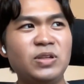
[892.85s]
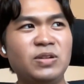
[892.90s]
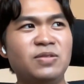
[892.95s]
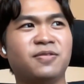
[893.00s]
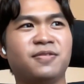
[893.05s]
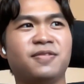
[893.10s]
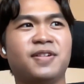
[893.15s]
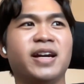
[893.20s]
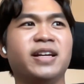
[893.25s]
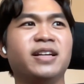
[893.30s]

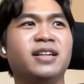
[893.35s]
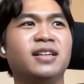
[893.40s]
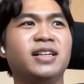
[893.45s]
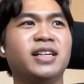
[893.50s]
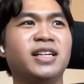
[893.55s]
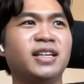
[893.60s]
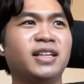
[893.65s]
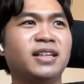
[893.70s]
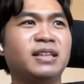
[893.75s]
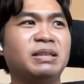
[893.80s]

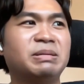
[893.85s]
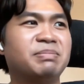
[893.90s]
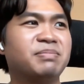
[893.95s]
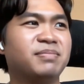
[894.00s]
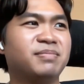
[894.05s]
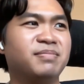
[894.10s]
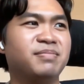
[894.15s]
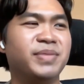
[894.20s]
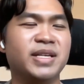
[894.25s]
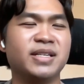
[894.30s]
finally,
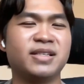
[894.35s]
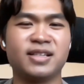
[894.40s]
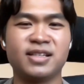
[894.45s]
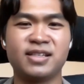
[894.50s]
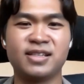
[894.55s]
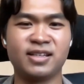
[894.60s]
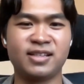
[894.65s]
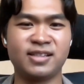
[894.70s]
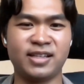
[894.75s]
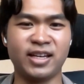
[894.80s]

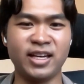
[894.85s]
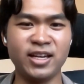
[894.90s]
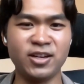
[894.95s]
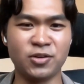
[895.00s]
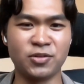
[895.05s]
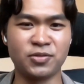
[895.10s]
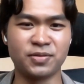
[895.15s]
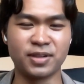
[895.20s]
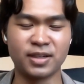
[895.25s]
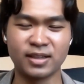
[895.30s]
businesses take
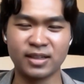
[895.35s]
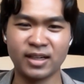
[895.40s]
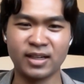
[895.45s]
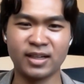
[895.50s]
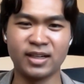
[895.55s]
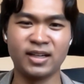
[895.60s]
over